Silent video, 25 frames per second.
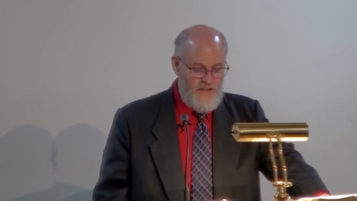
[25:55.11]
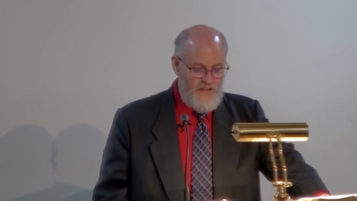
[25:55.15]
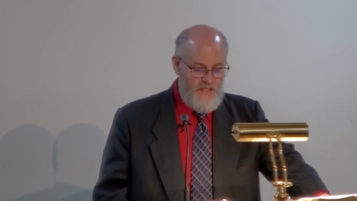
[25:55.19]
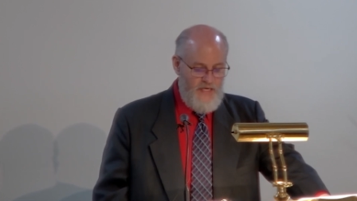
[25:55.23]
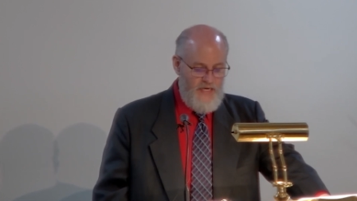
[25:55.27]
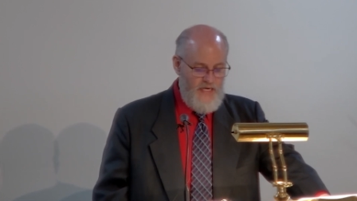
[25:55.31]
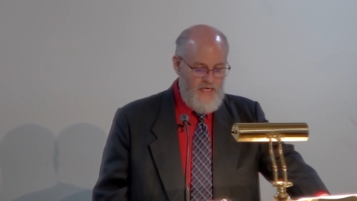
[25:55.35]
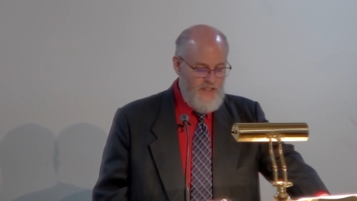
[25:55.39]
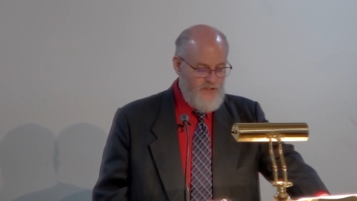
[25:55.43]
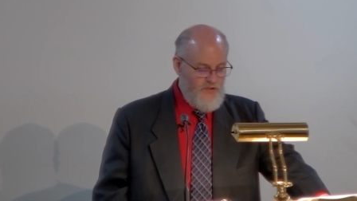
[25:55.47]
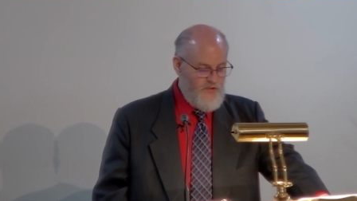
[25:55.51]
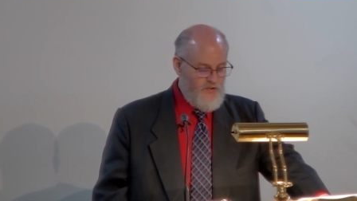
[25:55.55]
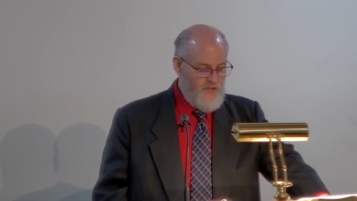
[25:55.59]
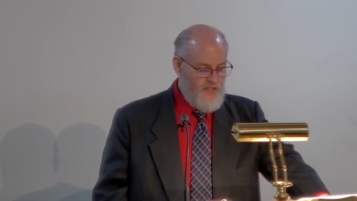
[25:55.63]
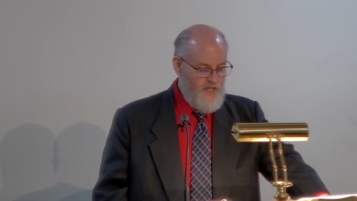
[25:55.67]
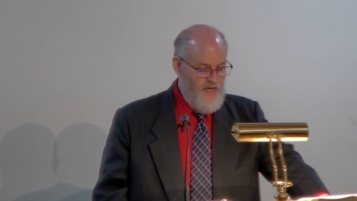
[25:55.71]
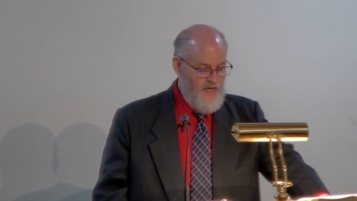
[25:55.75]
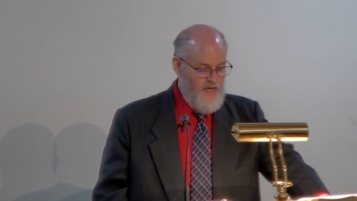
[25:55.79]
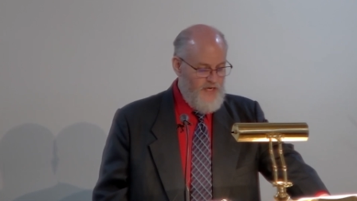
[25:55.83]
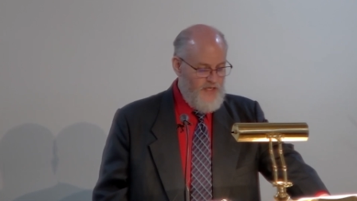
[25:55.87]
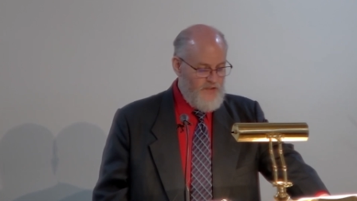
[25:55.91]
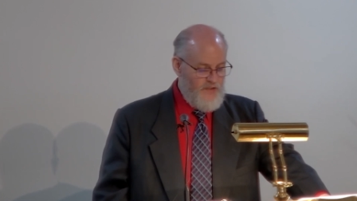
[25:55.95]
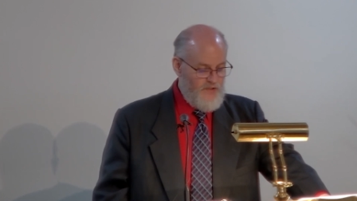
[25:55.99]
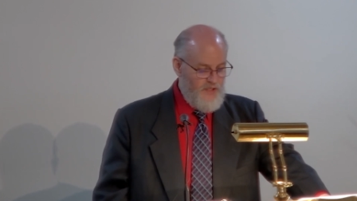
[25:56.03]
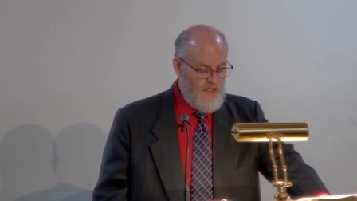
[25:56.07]
these
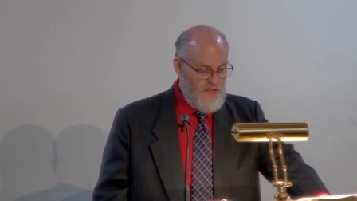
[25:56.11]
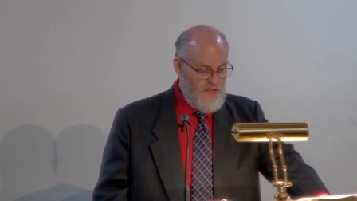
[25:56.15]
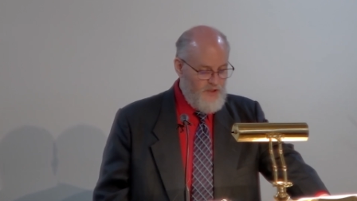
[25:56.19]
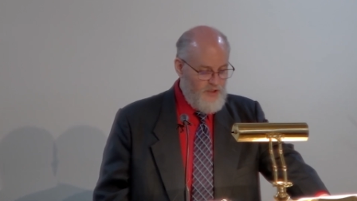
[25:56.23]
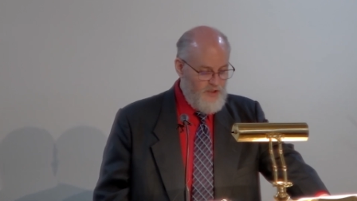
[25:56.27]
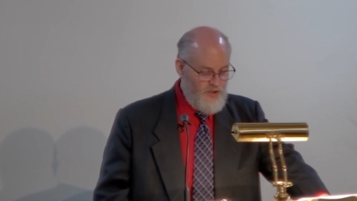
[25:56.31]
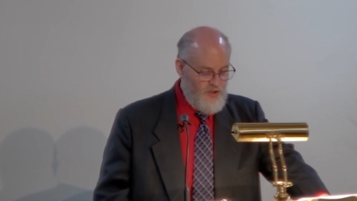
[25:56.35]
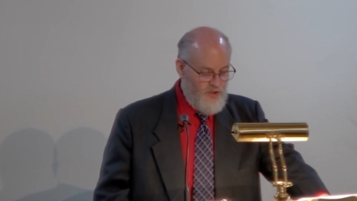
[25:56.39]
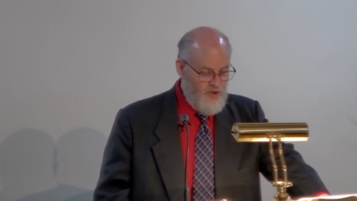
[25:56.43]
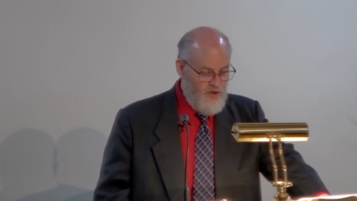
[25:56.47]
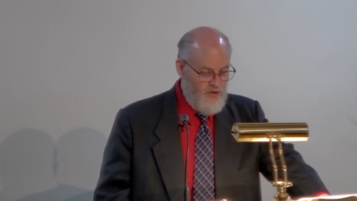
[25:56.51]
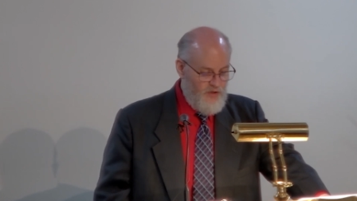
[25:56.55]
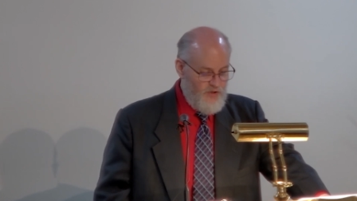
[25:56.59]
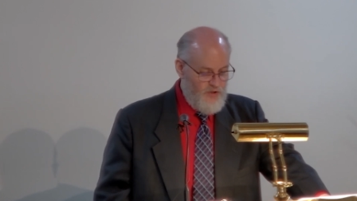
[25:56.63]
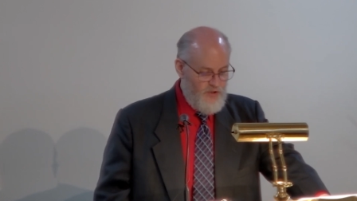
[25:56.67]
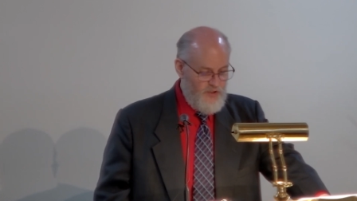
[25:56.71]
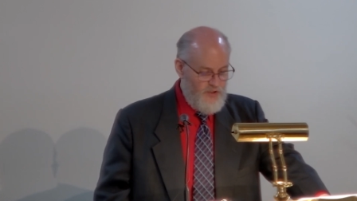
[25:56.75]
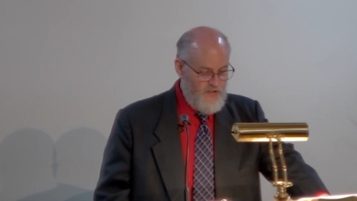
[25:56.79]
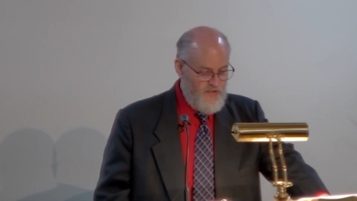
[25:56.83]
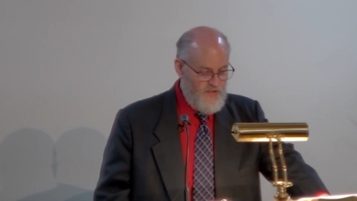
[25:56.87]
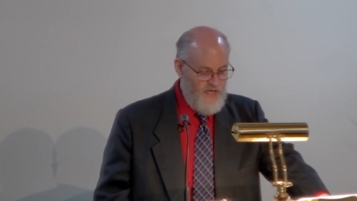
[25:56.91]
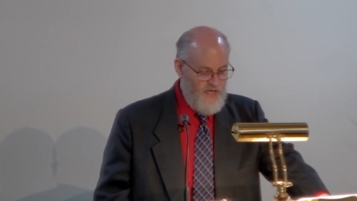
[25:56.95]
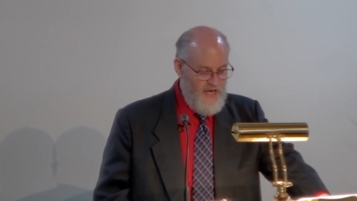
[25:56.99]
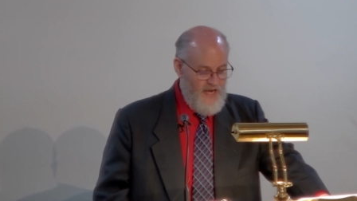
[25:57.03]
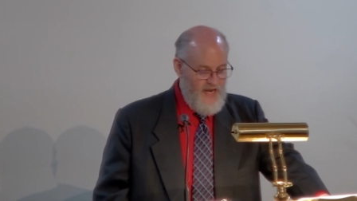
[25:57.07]
things in the
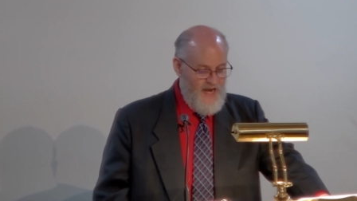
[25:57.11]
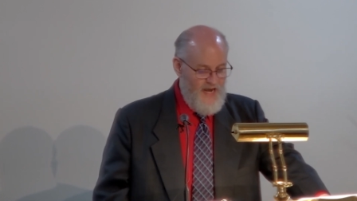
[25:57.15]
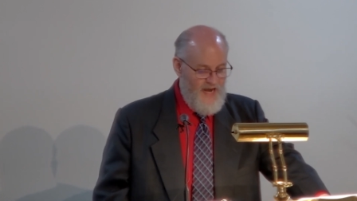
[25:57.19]
churches.